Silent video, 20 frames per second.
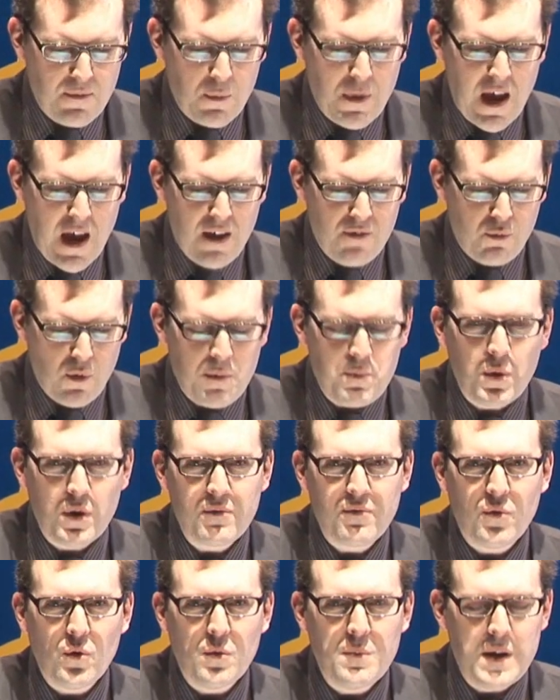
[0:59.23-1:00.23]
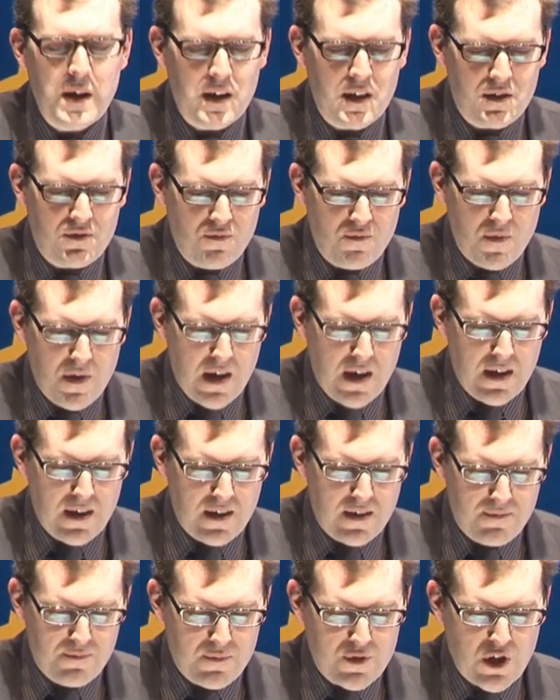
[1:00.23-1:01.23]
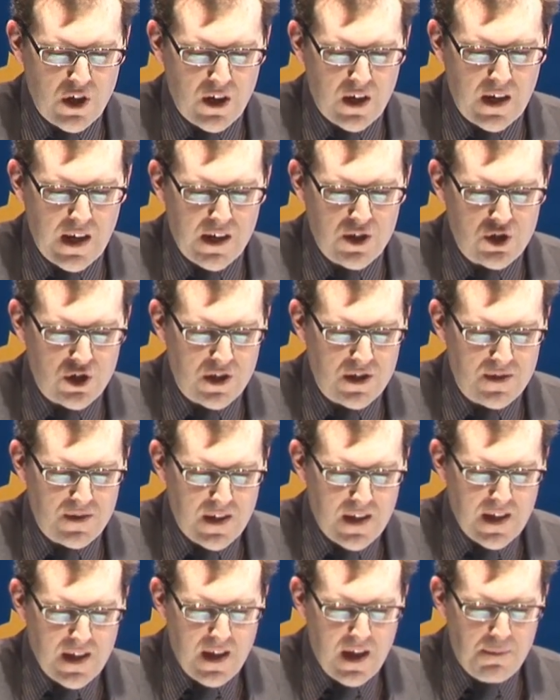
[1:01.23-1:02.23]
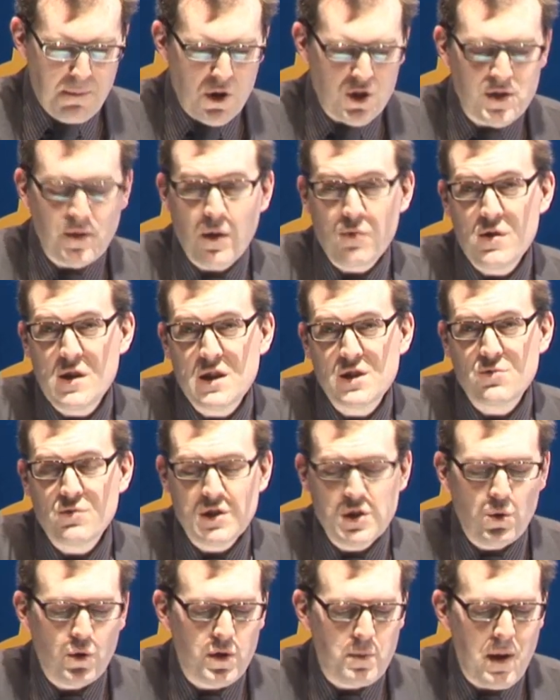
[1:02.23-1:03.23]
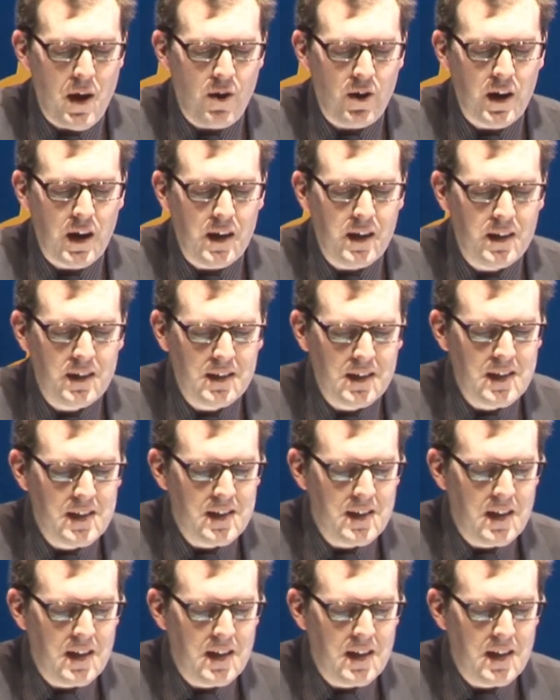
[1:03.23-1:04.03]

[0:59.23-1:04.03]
We have 1.4 million circulation, and most of our readers are in North America